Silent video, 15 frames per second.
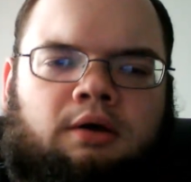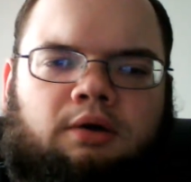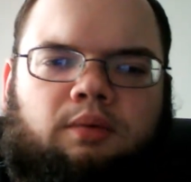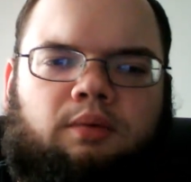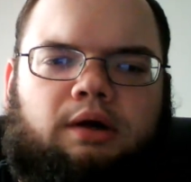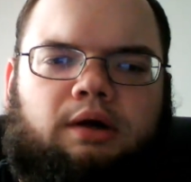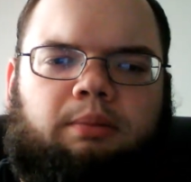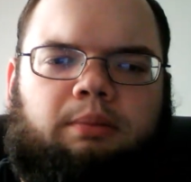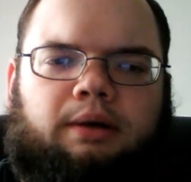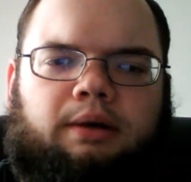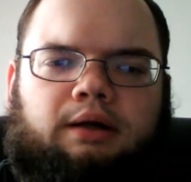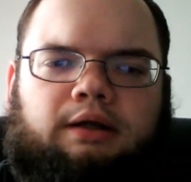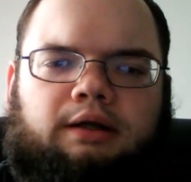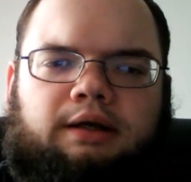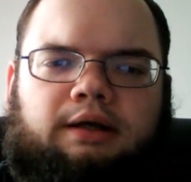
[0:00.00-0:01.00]
where
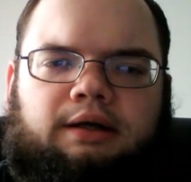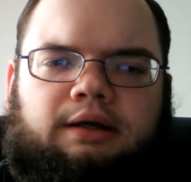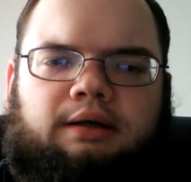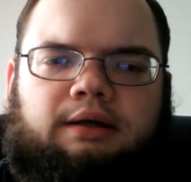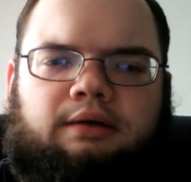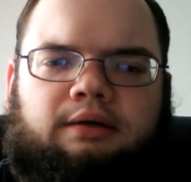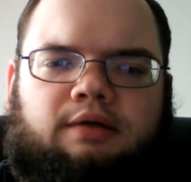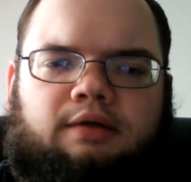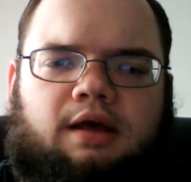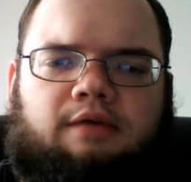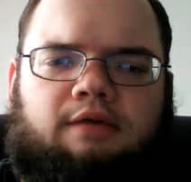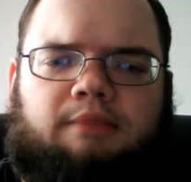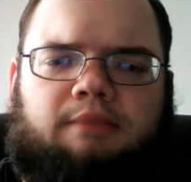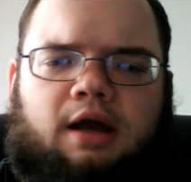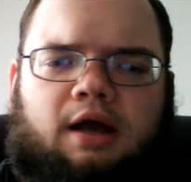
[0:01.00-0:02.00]
apparently the
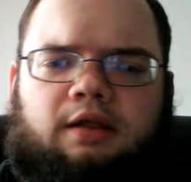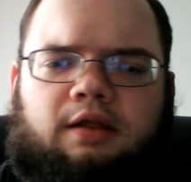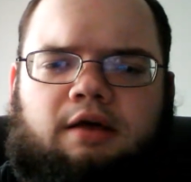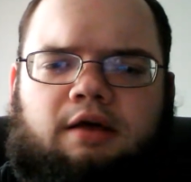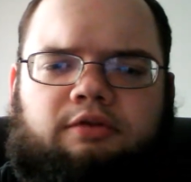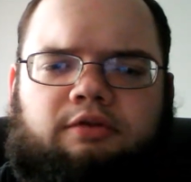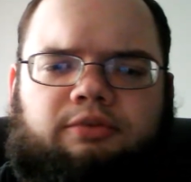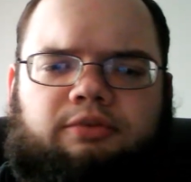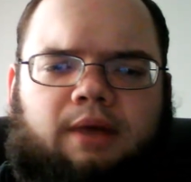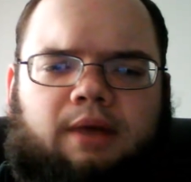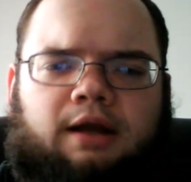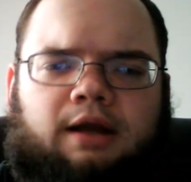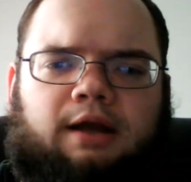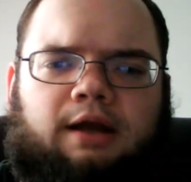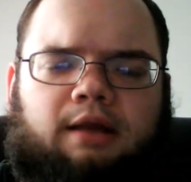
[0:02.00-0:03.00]
king's men and the governor's
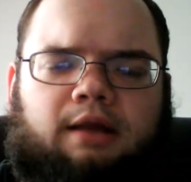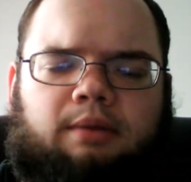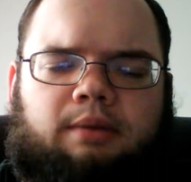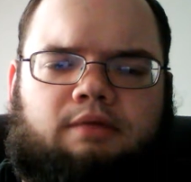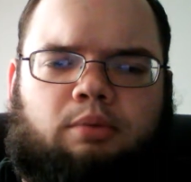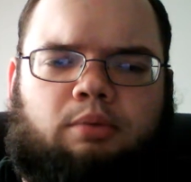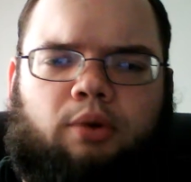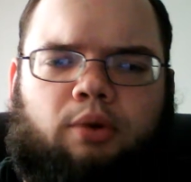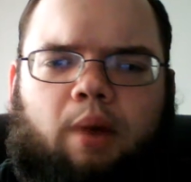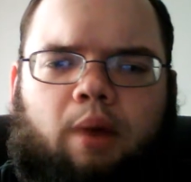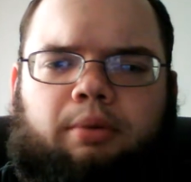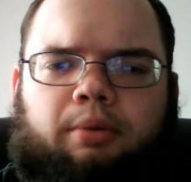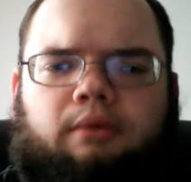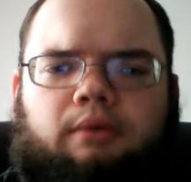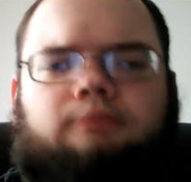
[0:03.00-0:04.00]
men had had a bit of a brew-up,
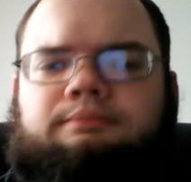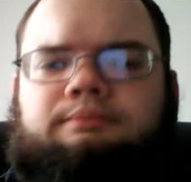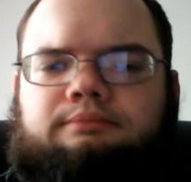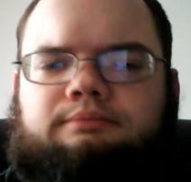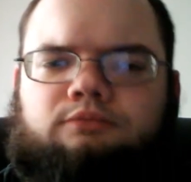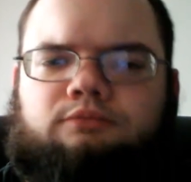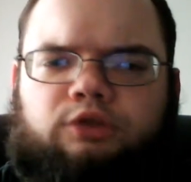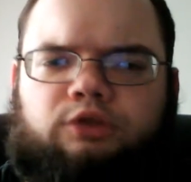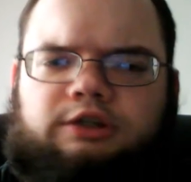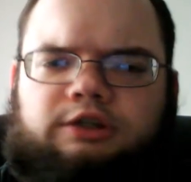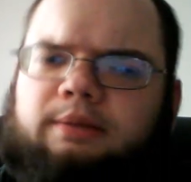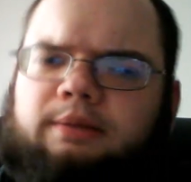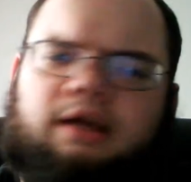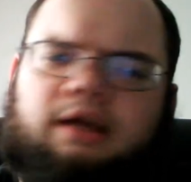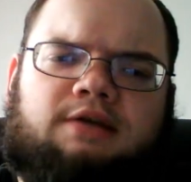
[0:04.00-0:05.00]
which
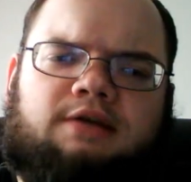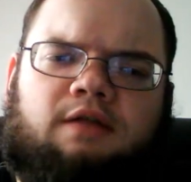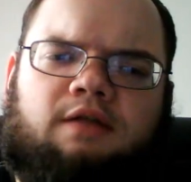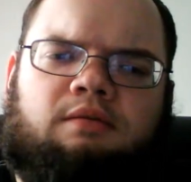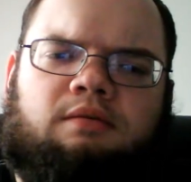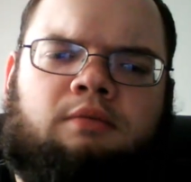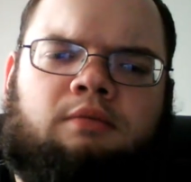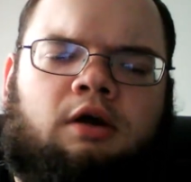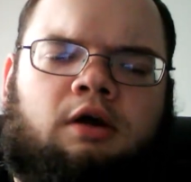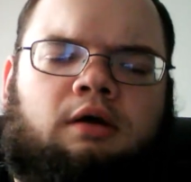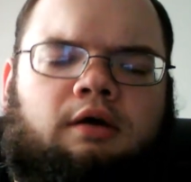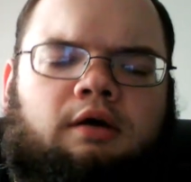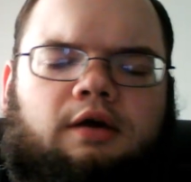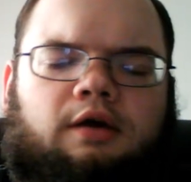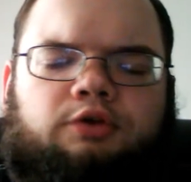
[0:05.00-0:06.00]
didn't make any sense,
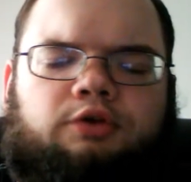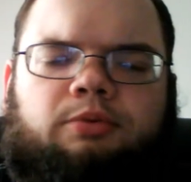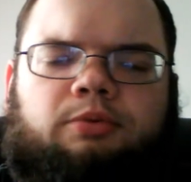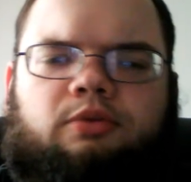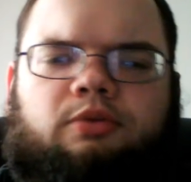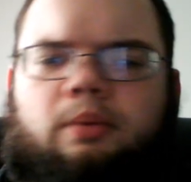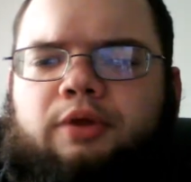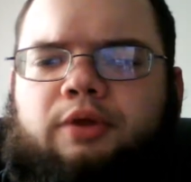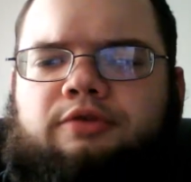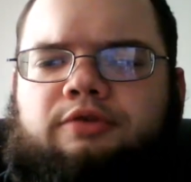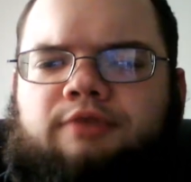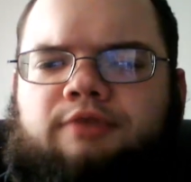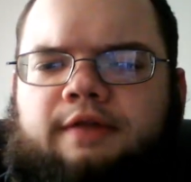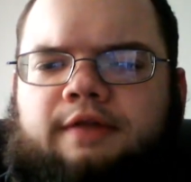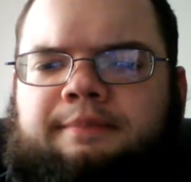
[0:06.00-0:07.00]
because they're supposed to be brothers
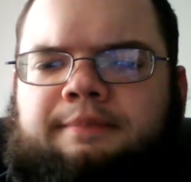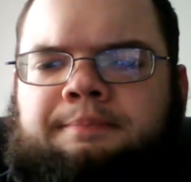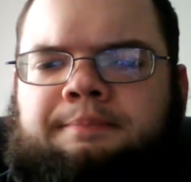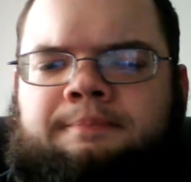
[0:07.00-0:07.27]
and friends.